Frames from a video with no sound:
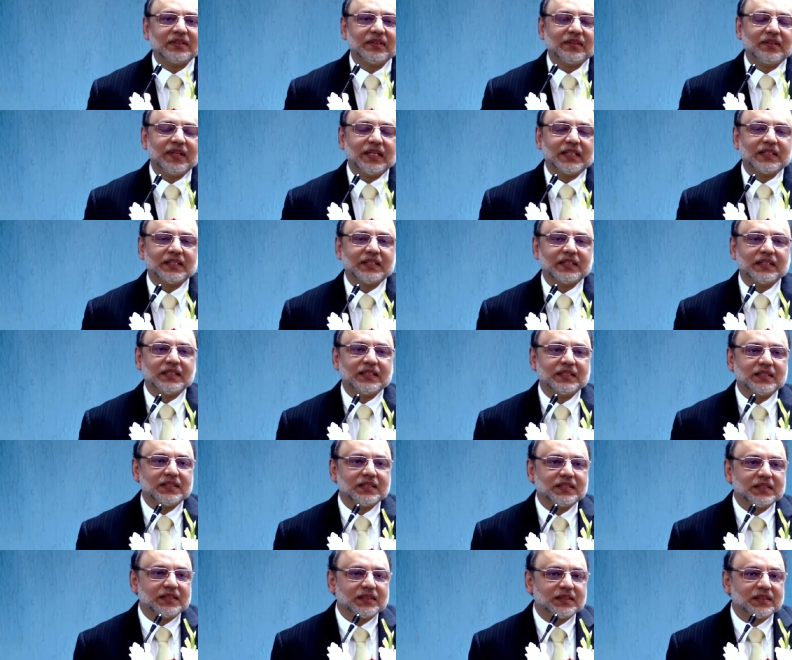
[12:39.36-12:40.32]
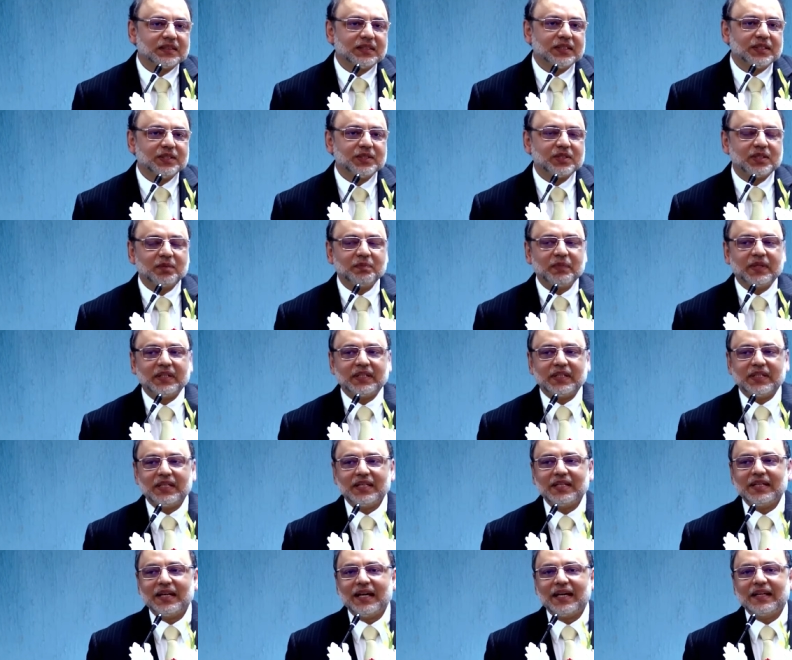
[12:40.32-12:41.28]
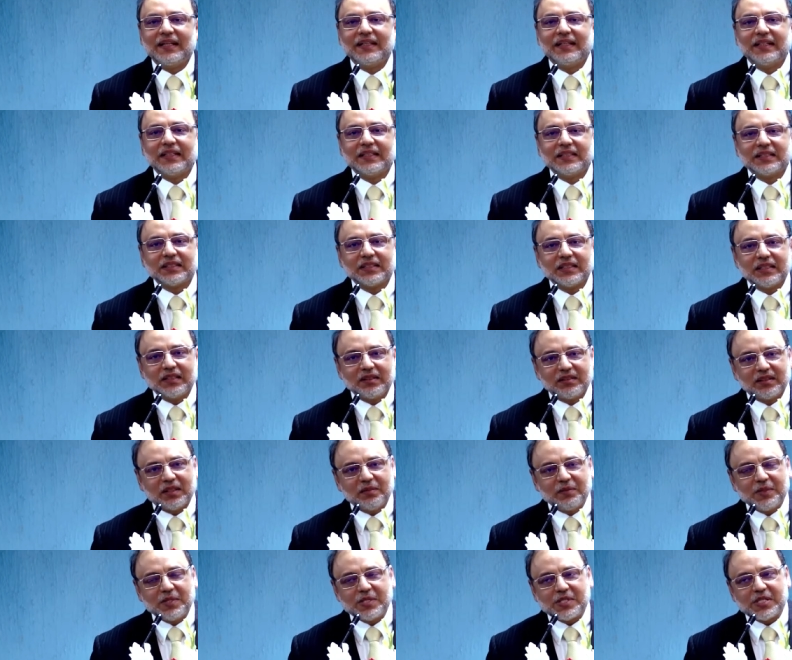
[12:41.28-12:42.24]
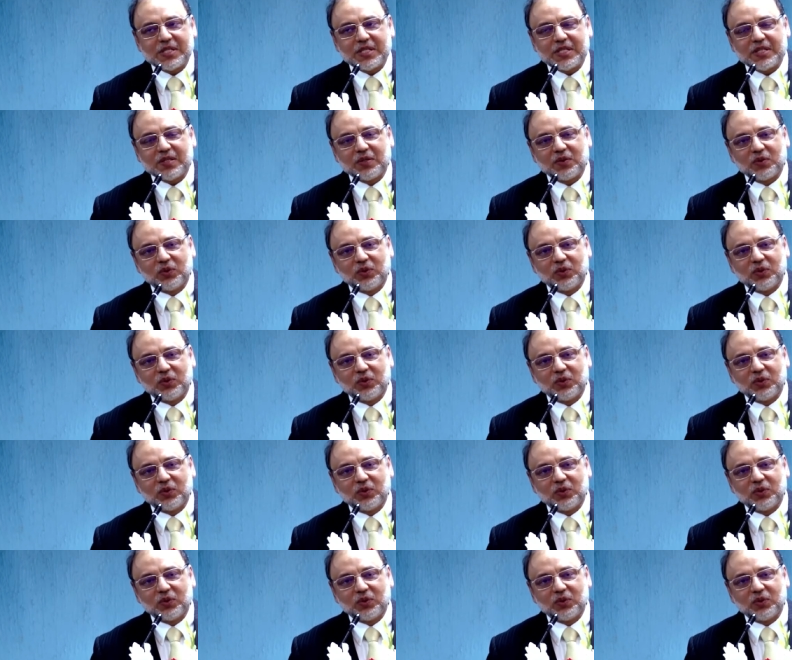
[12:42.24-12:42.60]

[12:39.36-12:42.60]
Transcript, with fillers: rector's search committee and let search committee